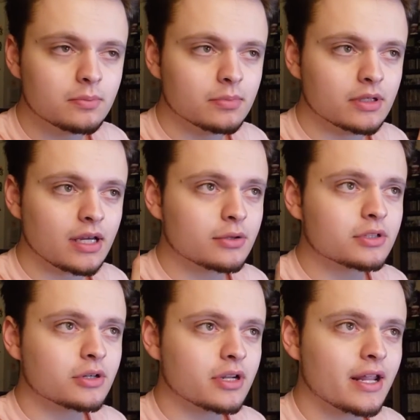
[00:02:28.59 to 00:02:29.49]
but I only
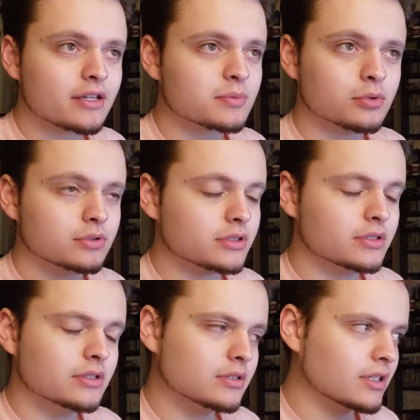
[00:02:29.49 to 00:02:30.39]
got it
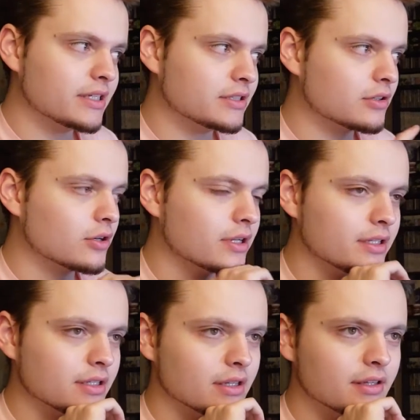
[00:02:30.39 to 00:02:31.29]
exported later on
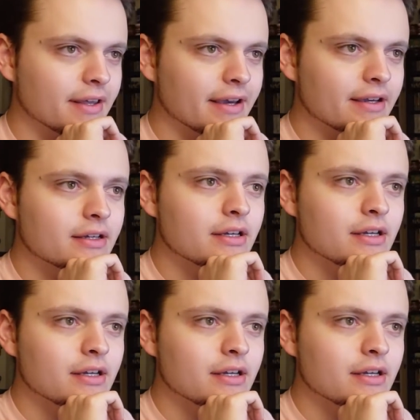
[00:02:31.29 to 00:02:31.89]
into the day,